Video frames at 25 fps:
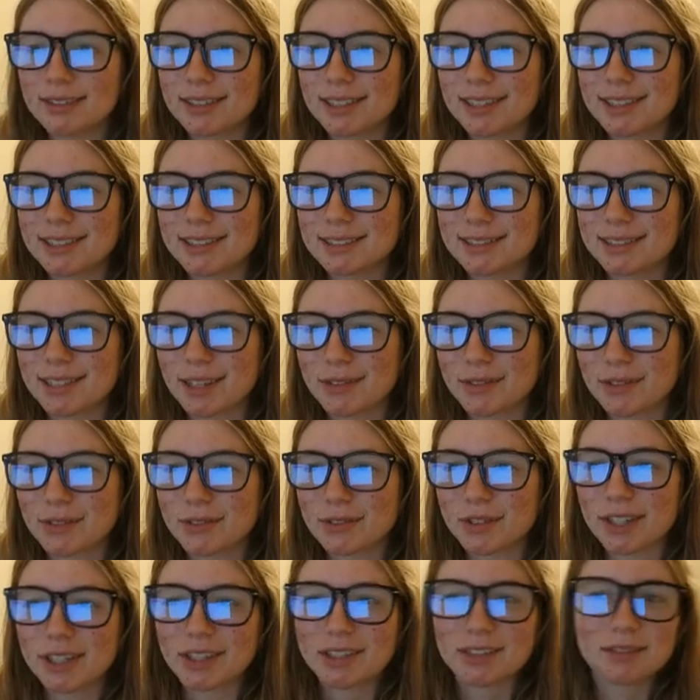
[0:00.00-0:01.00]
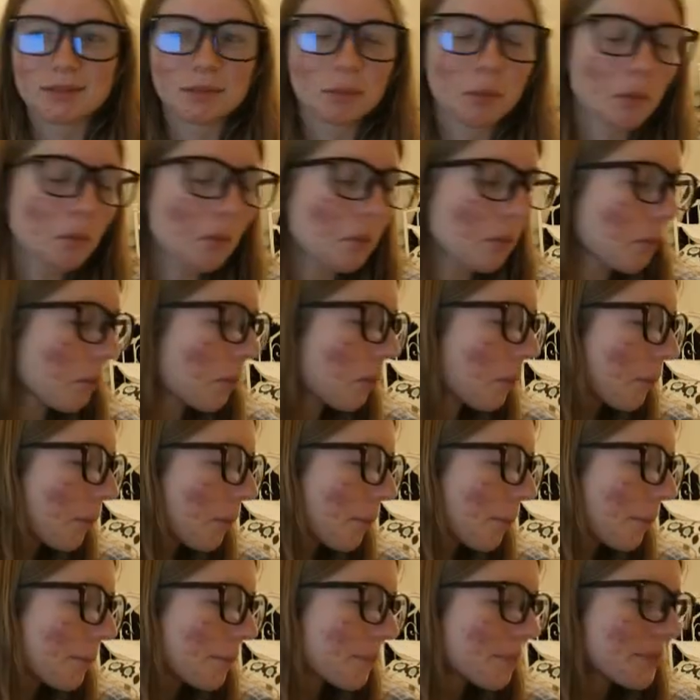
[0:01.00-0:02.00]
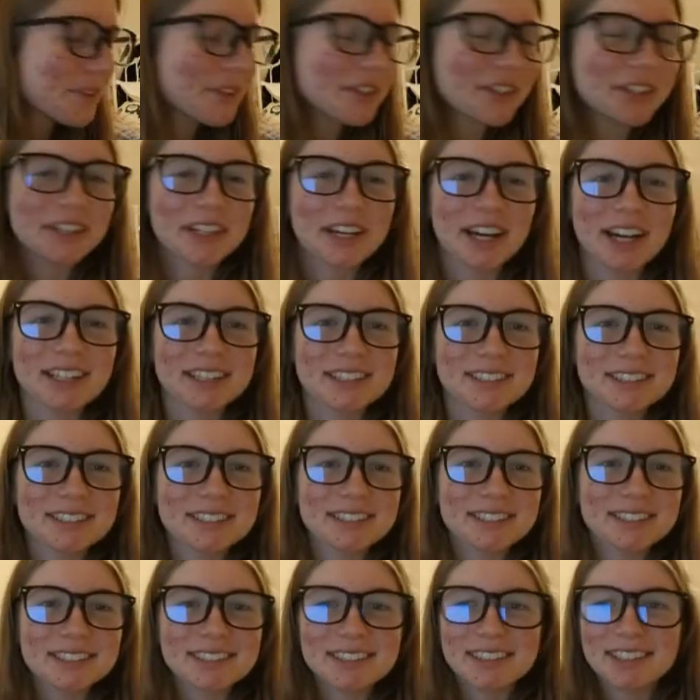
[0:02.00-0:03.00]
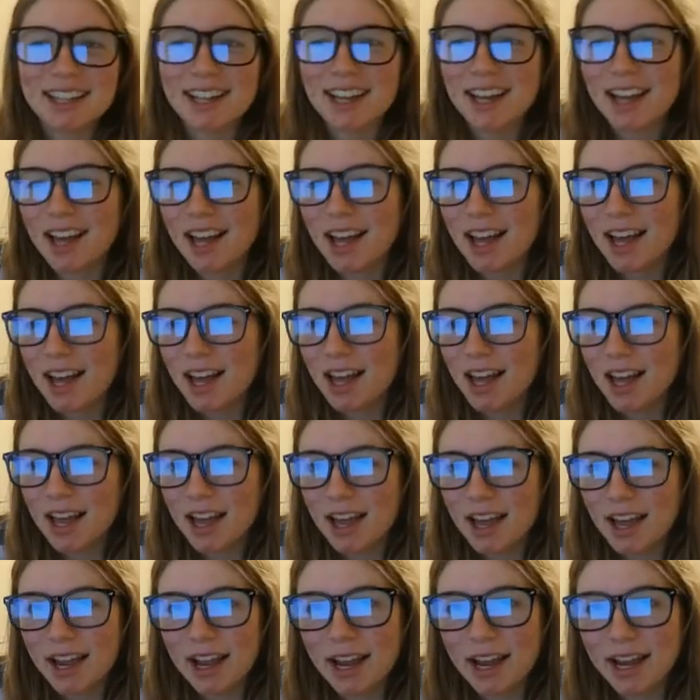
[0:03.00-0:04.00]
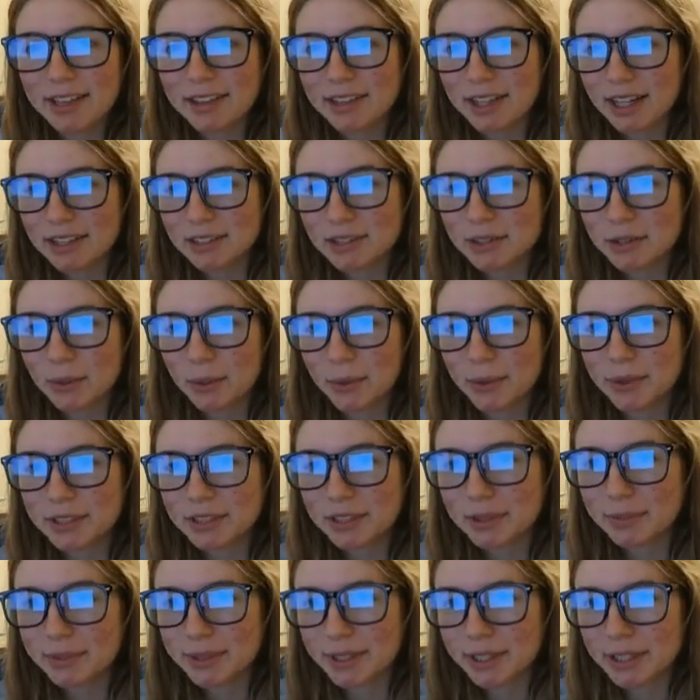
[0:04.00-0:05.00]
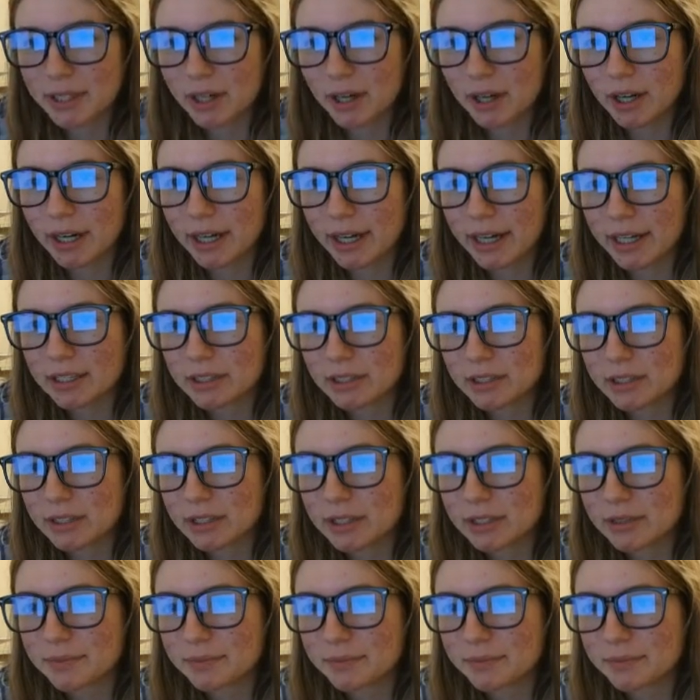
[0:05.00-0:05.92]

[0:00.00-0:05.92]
That is 7, right? Yes. And that's going to be our answer.